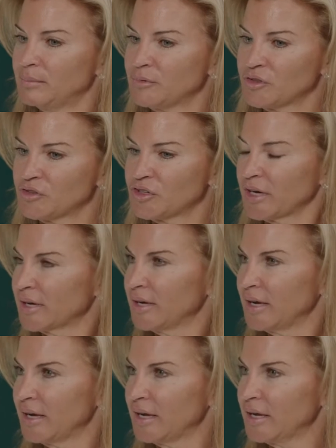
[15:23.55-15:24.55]
just
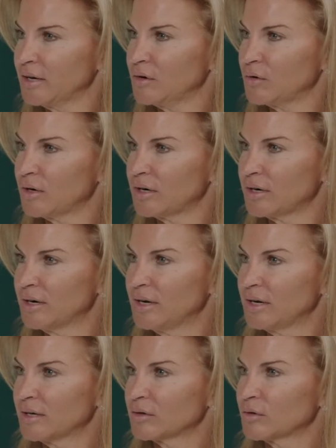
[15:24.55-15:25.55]
checking in or
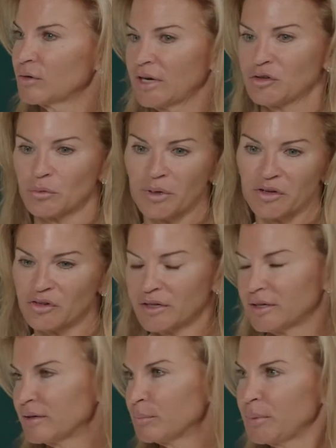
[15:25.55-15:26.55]

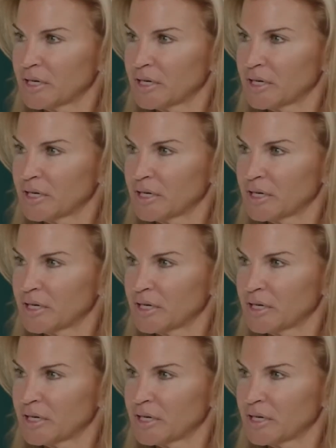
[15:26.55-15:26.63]
graduation